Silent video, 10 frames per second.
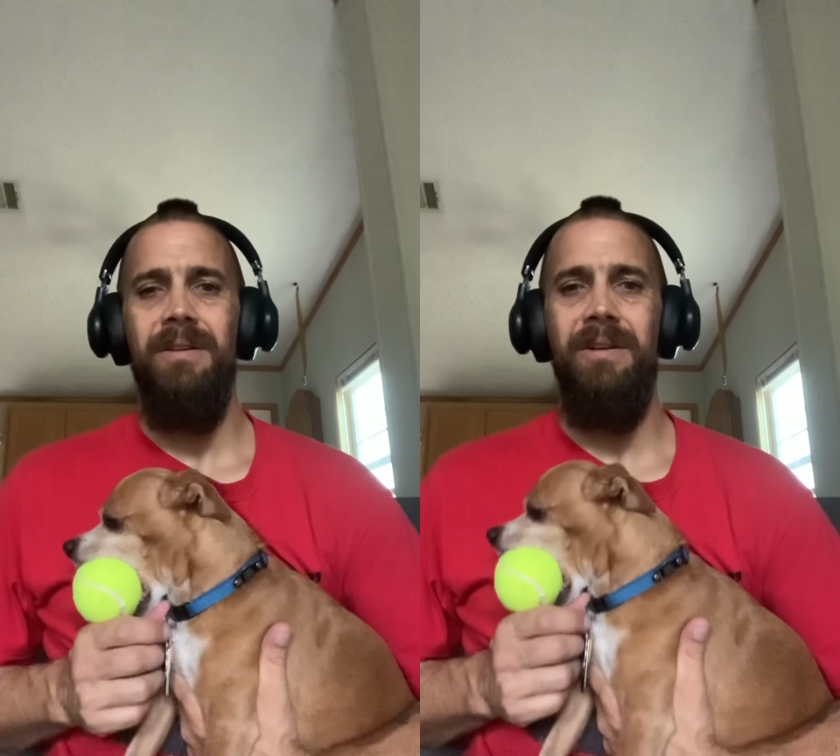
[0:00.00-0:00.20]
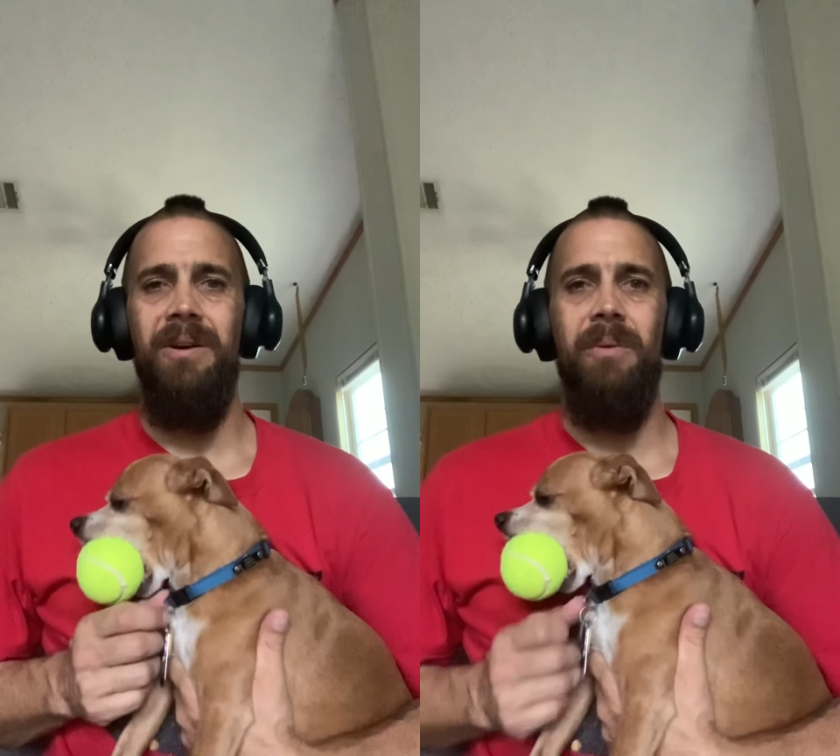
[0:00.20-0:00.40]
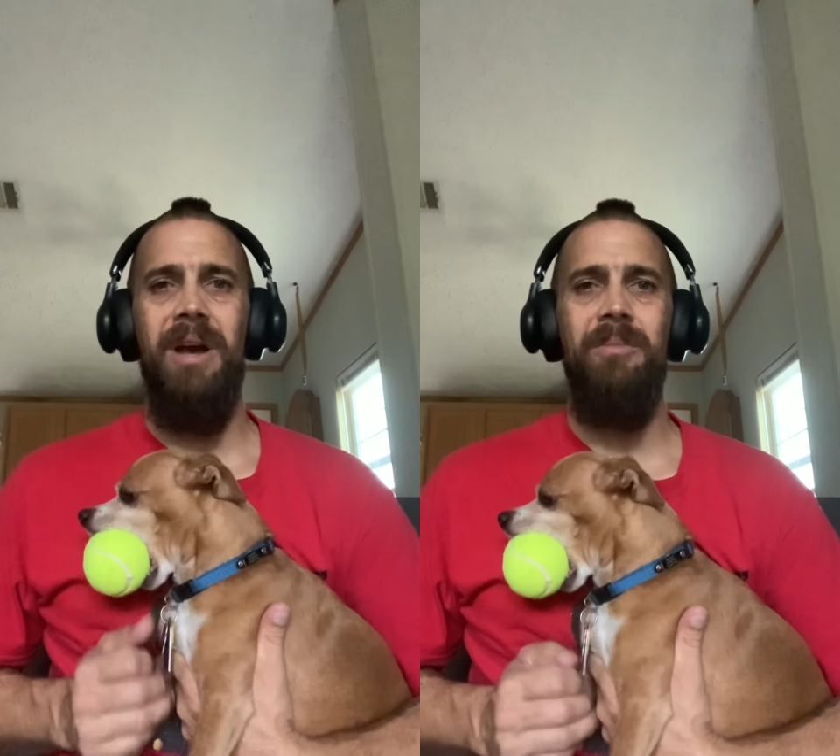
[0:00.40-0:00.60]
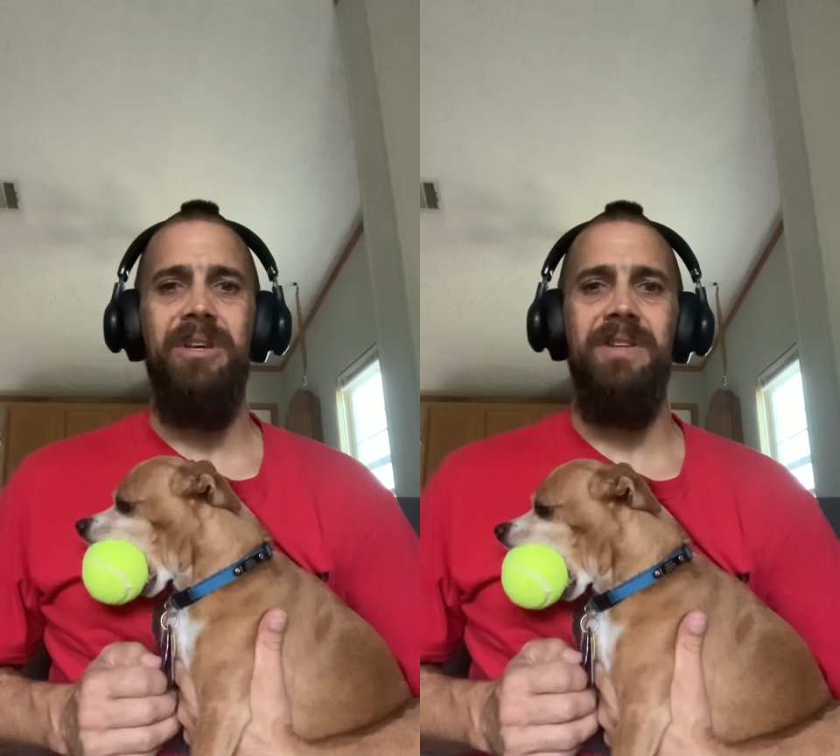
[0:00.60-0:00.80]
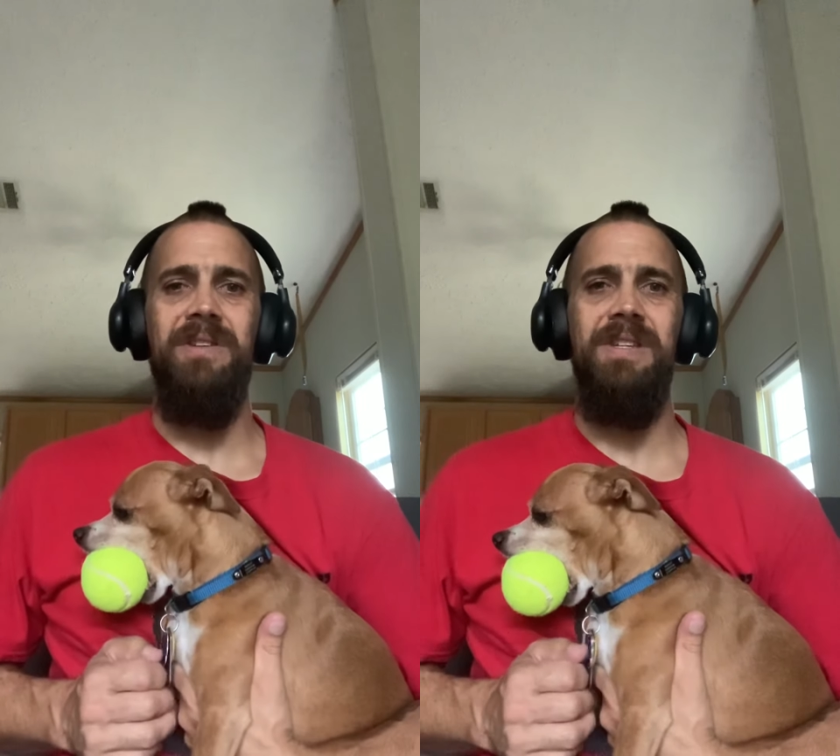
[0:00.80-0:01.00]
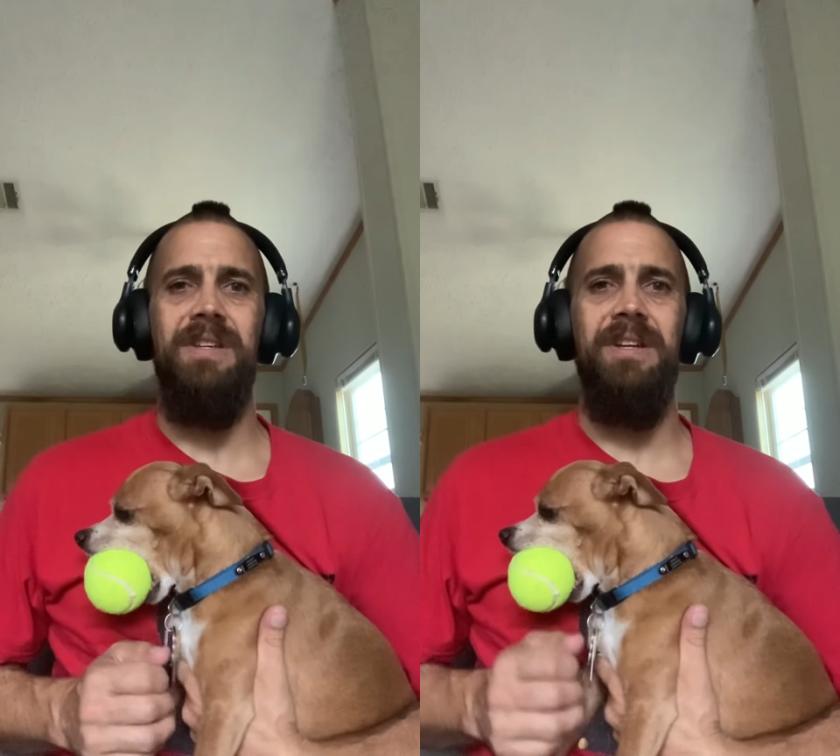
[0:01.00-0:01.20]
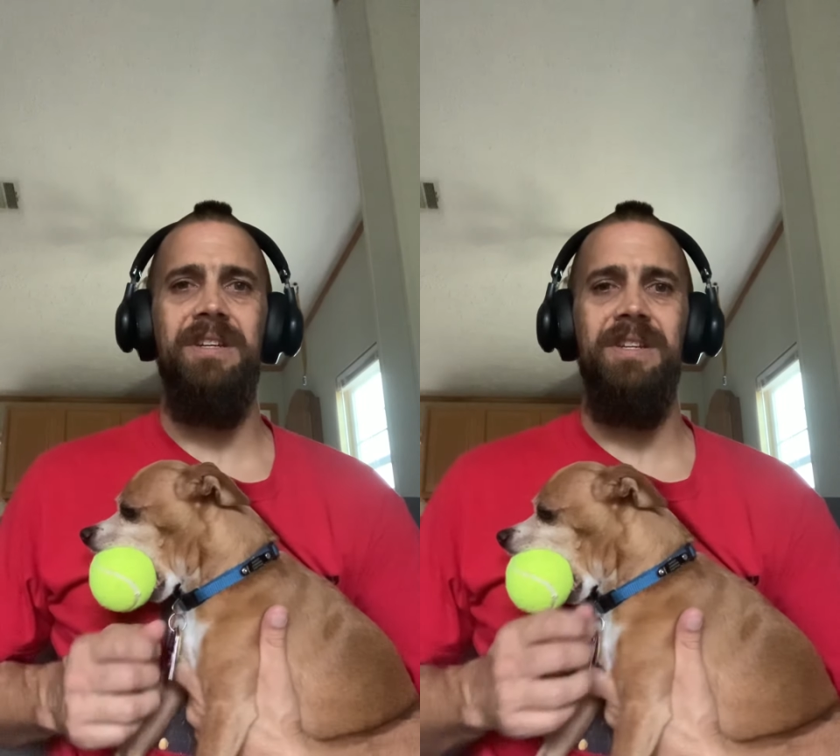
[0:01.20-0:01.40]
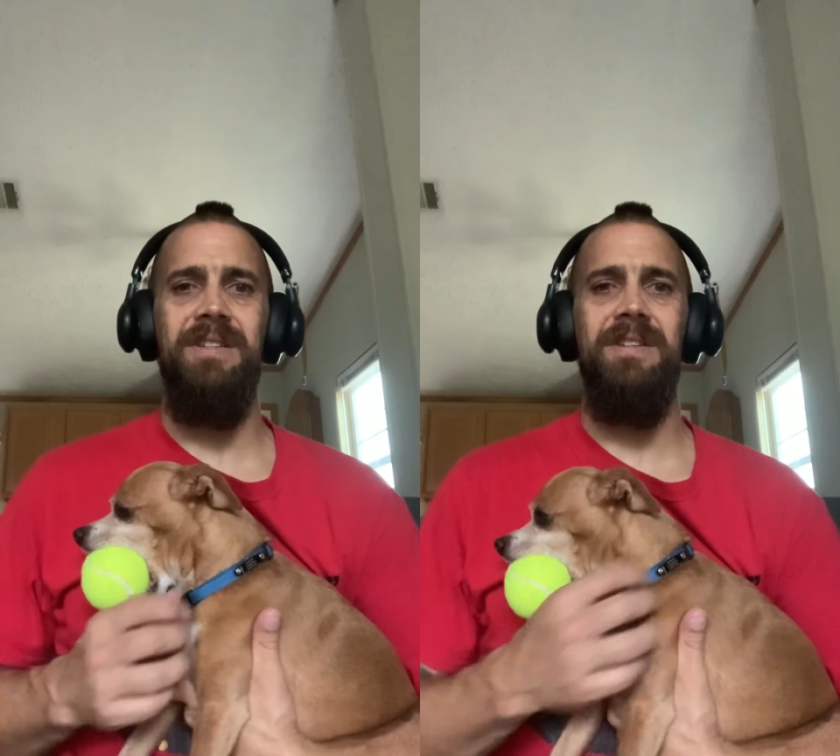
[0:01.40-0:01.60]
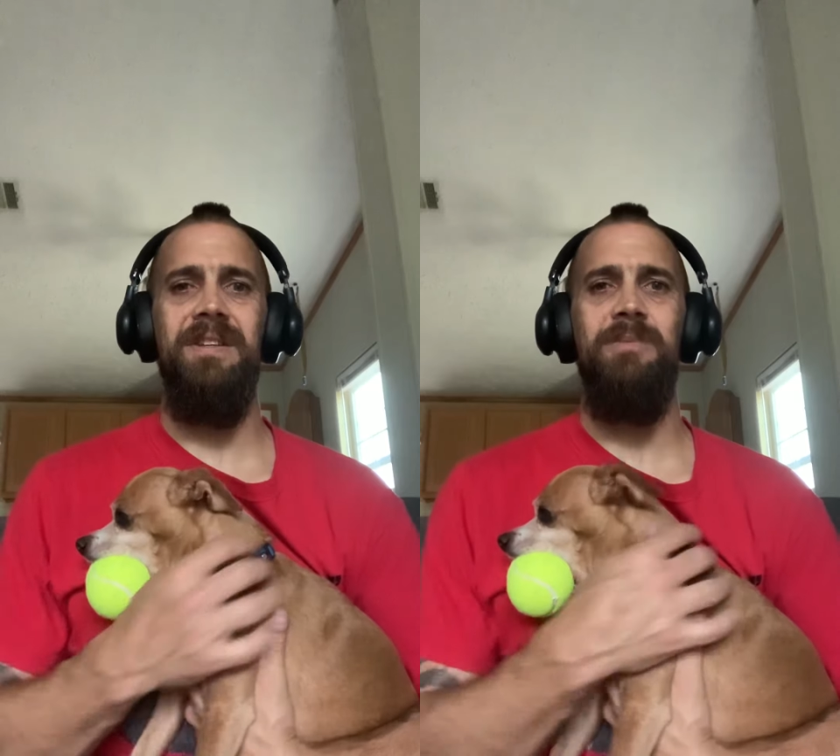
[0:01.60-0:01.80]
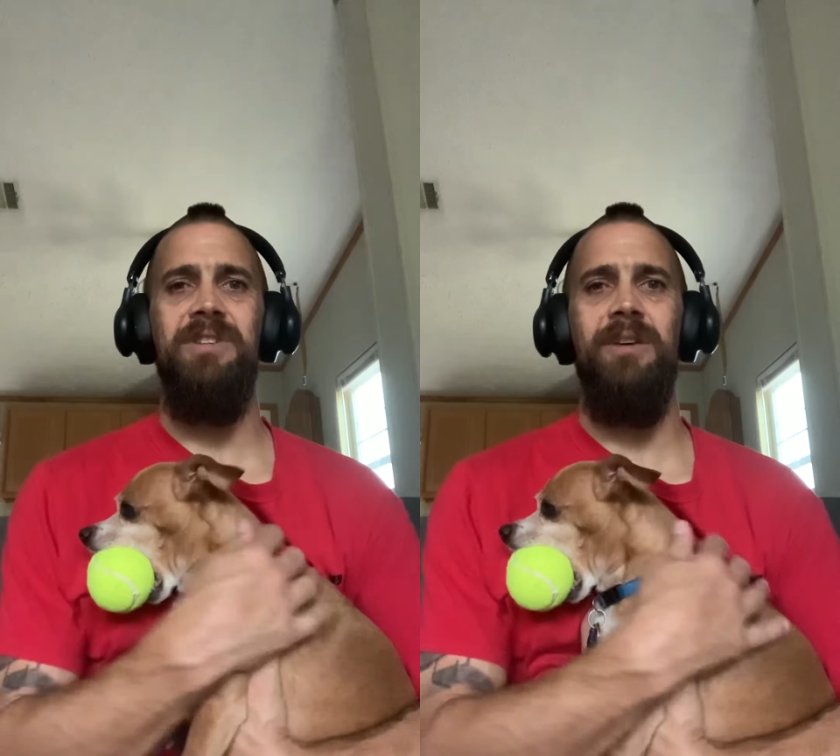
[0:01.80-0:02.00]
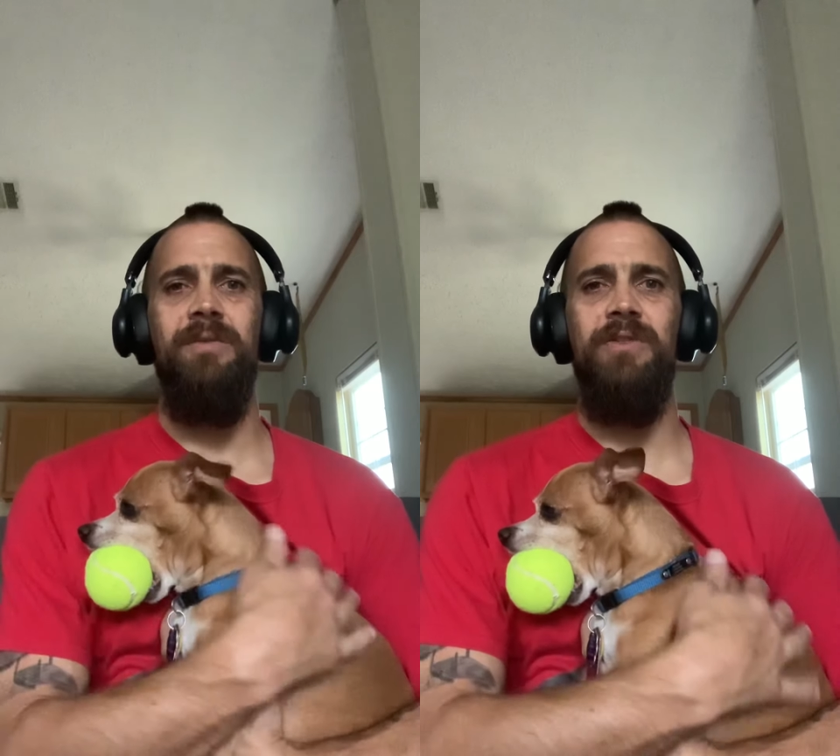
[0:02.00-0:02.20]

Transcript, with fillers: You know why? Because he's going to distance himself